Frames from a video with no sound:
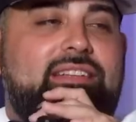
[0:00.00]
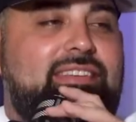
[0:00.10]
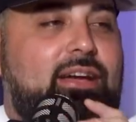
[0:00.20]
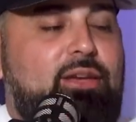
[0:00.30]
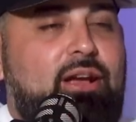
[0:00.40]
to
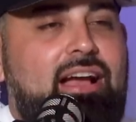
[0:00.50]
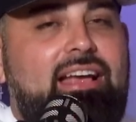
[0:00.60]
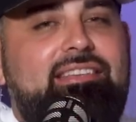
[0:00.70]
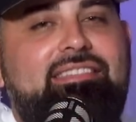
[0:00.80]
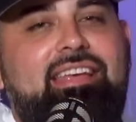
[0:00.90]
tell you
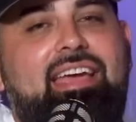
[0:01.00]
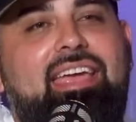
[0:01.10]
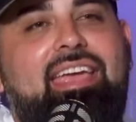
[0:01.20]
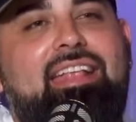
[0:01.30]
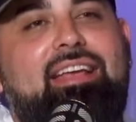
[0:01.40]
guys
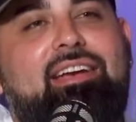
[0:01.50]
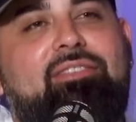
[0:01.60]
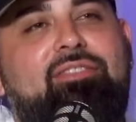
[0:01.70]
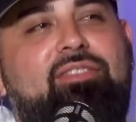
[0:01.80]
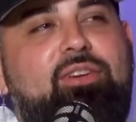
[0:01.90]
that in a
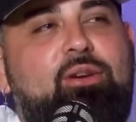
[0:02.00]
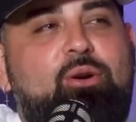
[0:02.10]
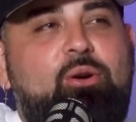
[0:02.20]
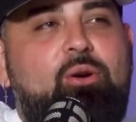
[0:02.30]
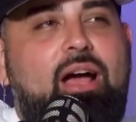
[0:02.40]

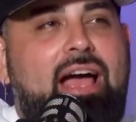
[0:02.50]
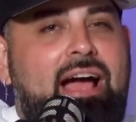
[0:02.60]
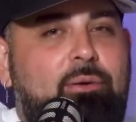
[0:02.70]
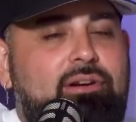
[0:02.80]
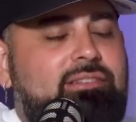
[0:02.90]
few
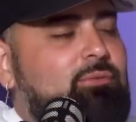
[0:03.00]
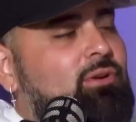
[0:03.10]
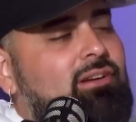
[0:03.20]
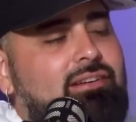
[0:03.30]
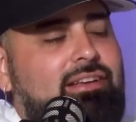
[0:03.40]
hours,
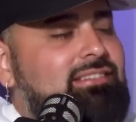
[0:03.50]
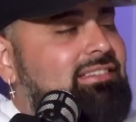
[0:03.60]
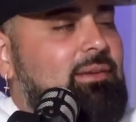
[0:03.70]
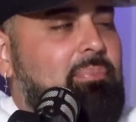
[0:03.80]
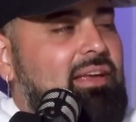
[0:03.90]
well, it just
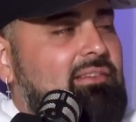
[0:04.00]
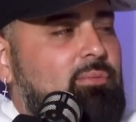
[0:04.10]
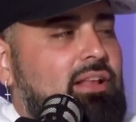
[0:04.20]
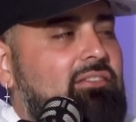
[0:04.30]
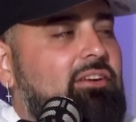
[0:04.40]
depends
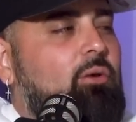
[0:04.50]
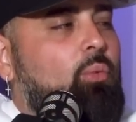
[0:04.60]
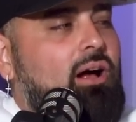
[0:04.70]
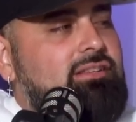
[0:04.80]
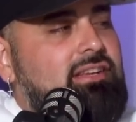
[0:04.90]
whenever you're
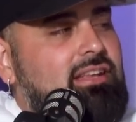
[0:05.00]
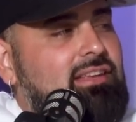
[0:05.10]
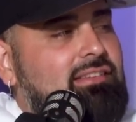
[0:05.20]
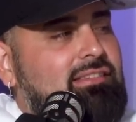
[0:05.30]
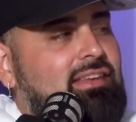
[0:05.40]
watching
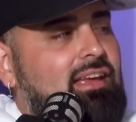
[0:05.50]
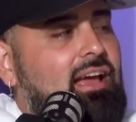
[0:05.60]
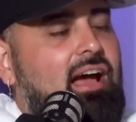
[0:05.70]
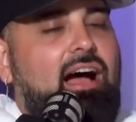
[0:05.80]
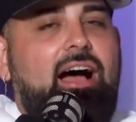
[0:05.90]
this,
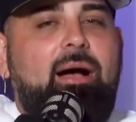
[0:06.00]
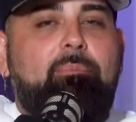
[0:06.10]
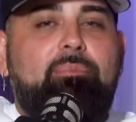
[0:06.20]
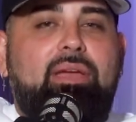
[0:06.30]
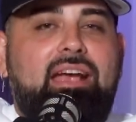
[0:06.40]

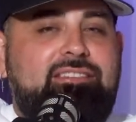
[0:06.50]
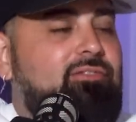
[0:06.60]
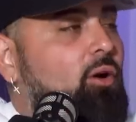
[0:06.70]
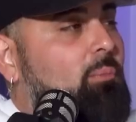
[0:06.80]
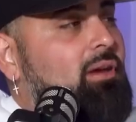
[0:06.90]

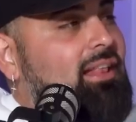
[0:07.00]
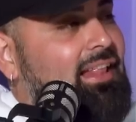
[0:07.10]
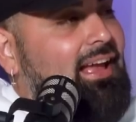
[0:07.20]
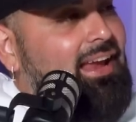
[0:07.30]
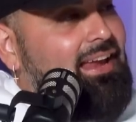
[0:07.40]
Xphobia
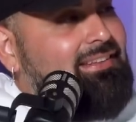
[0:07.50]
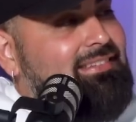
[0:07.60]
Night,